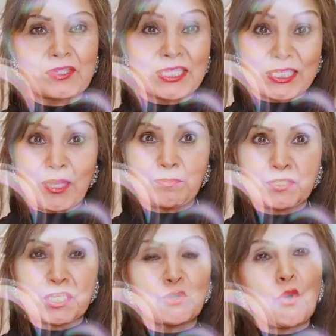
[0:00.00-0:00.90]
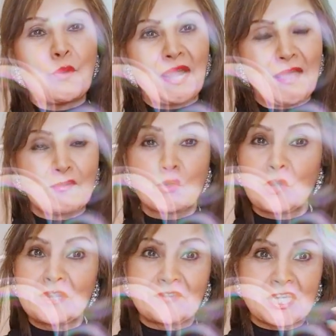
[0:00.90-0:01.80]
the subject or whatever
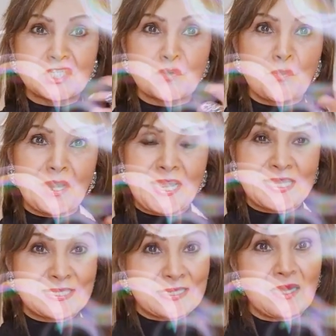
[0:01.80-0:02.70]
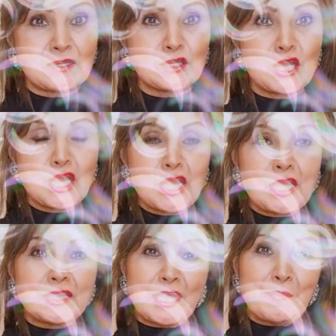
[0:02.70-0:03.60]
qualification one has done,
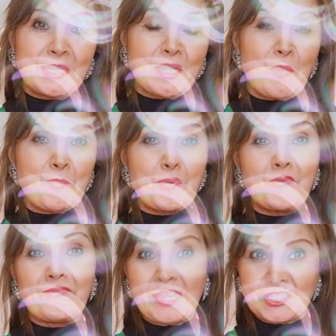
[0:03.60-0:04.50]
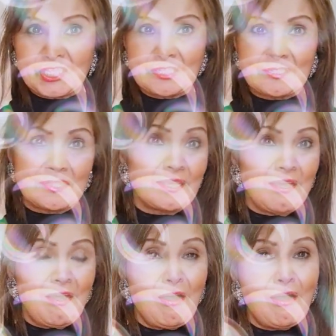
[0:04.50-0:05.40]
they become profession. They
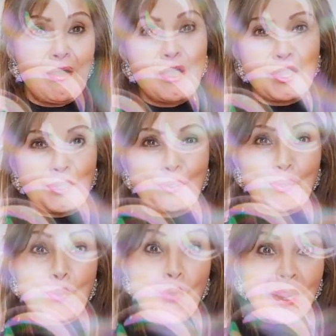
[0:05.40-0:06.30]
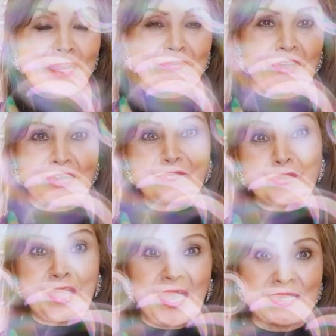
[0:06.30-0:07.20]
are, you know, qualified for
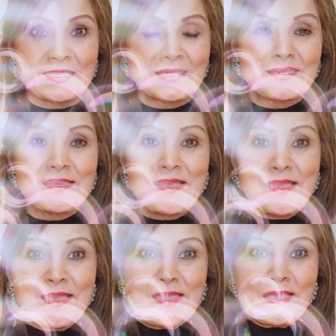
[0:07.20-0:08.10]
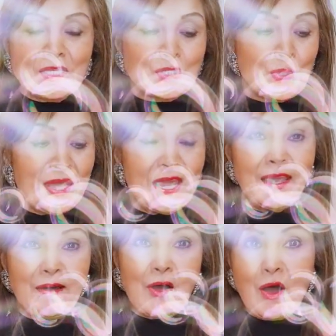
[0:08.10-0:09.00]
that. So
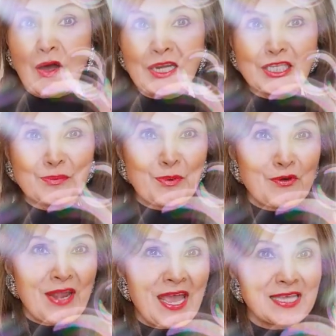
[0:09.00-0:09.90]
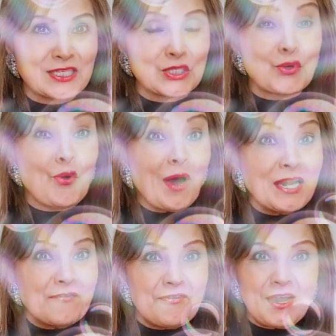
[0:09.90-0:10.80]
here Holy Spirit has
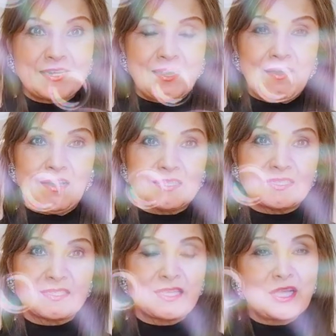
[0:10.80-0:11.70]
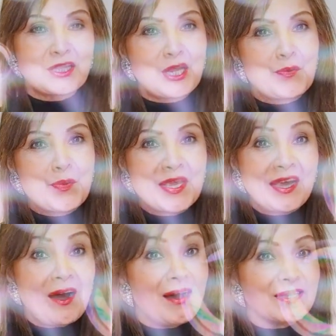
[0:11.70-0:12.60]
qualified us that we
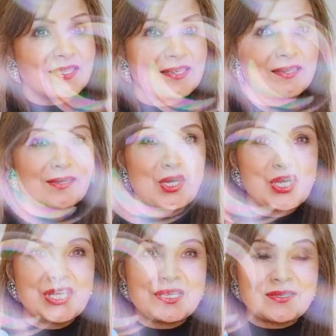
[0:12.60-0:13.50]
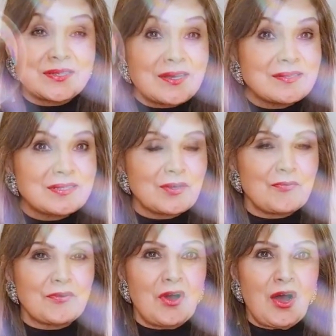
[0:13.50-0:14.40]
are the sons
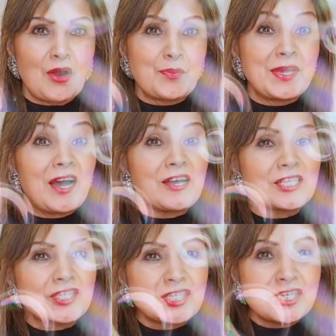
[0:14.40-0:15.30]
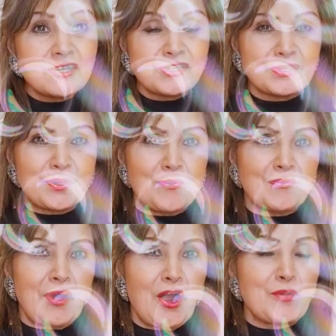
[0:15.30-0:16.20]
of God. We are the children of
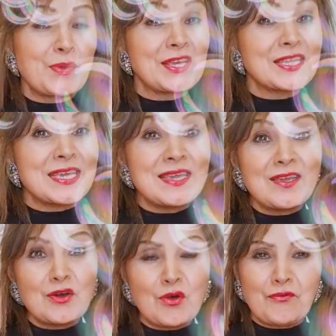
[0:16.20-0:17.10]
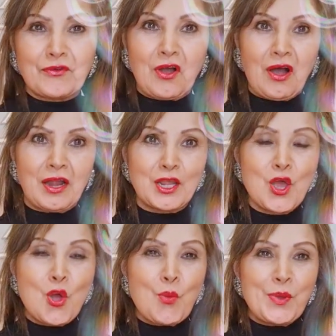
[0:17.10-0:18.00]
God. We are the heir of God.
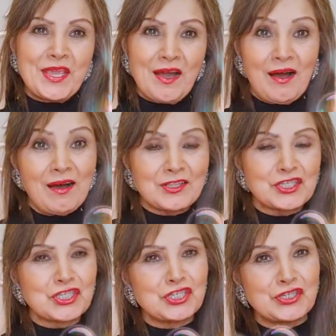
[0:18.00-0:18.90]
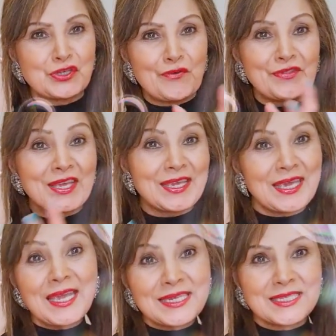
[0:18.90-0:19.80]
We are the children of the
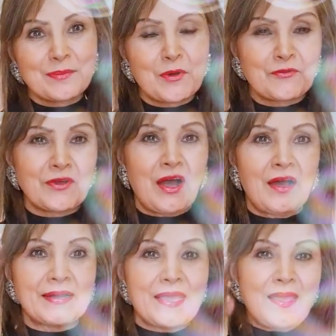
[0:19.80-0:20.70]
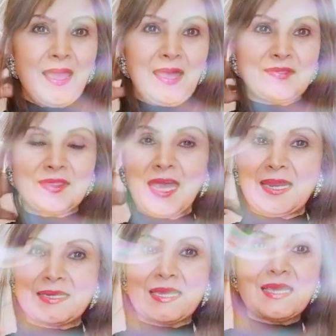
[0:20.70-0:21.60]
kingdom of God. And
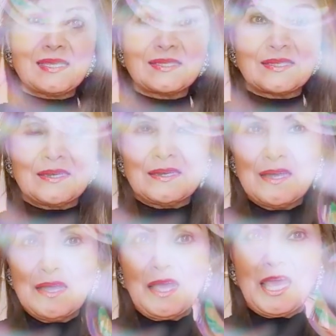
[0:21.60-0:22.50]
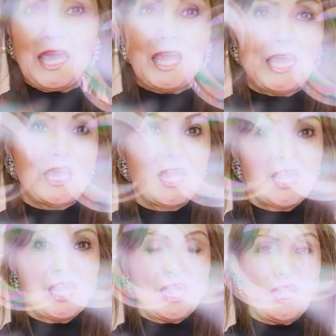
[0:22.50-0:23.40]
that is a
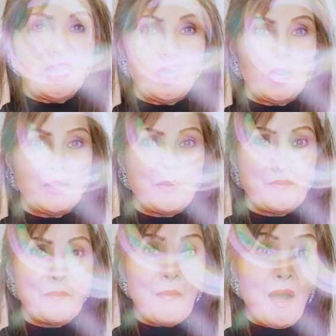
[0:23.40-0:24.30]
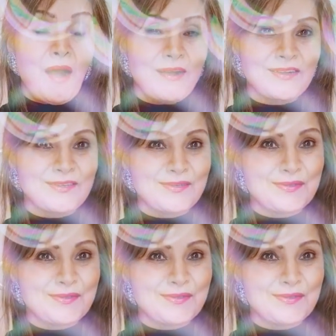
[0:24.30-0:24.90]
mark